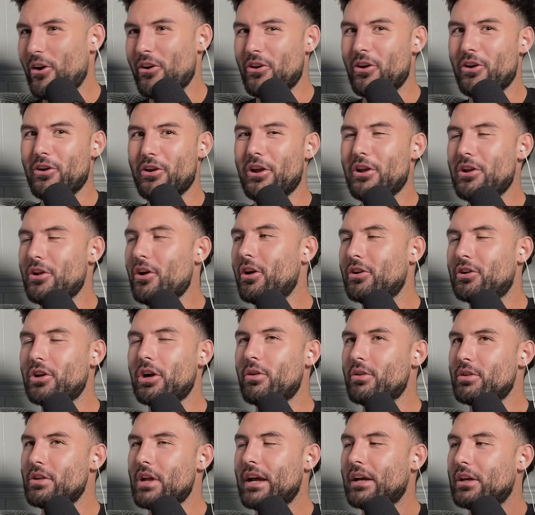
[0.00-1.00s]

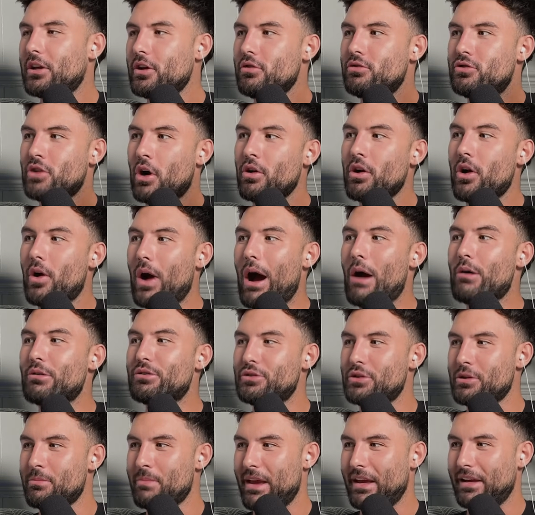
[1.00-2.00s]
Like, you don't know how to
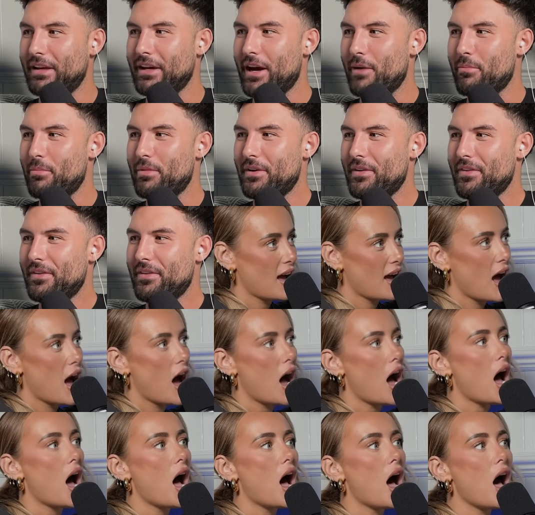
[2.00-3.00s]
do your makeup.
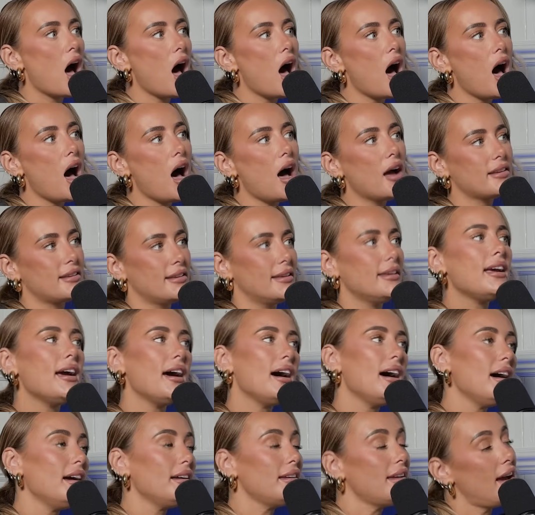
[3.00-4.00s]
Yeah,
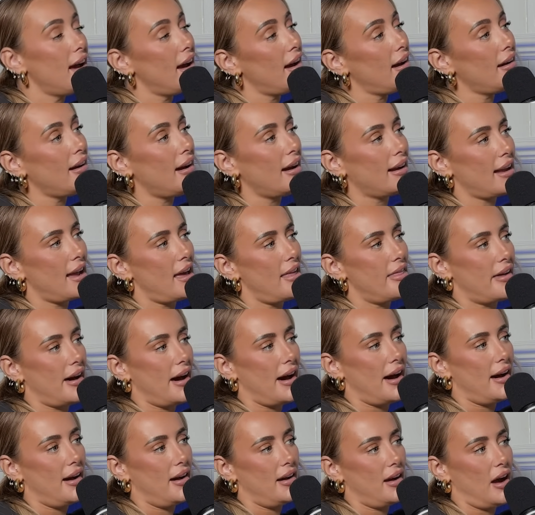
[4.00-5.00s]
I get
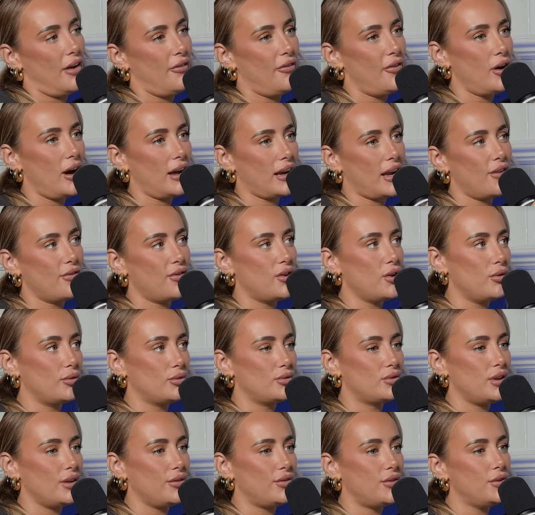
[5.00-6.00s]
that. I feel like if you
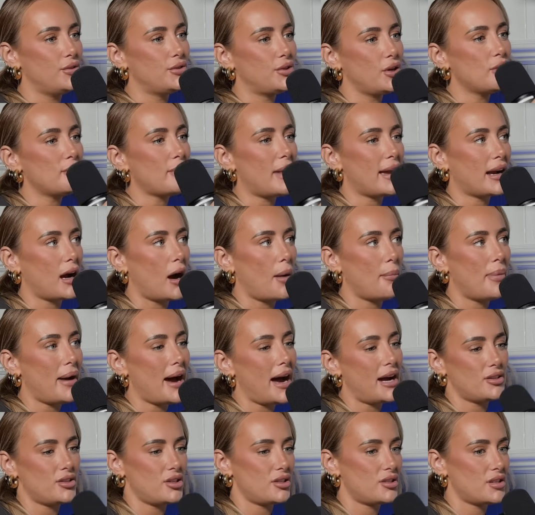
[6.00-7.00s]
do makeup
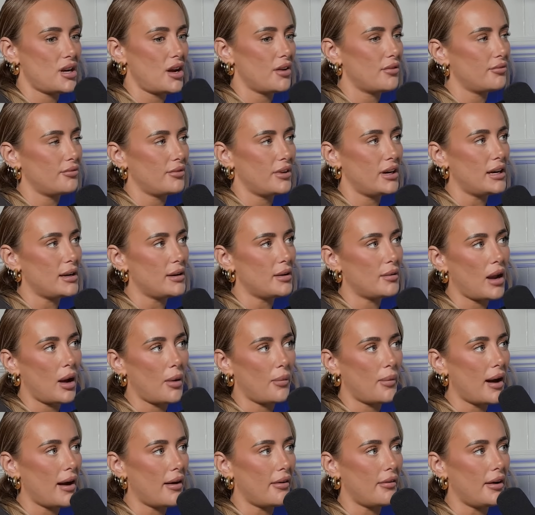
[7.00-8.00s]
bad, just don't really like
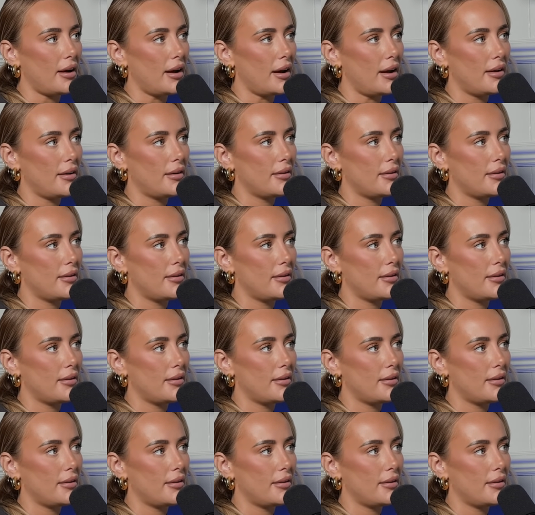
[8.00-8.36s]
wear it.